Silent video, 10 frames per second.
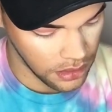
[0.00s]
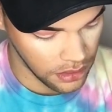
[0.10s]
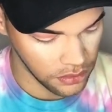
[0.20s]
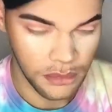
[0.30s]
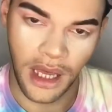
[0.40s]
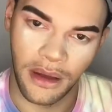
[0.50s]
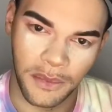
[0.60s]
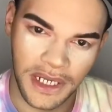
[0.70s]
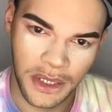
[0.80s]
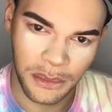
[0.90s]
Oop, I went
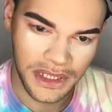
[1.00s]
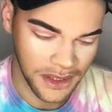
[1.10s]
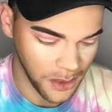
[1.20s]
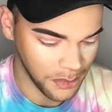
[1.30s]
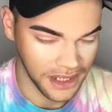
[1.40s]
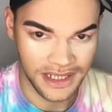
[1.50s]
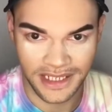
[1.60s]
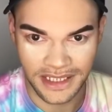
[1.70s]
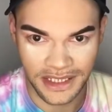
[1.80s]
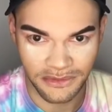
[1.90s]
a little bit in homebody. I
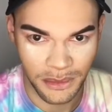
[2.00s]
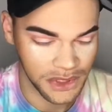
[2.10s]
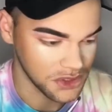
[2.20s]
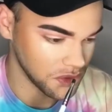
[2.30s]
didn't even mean to do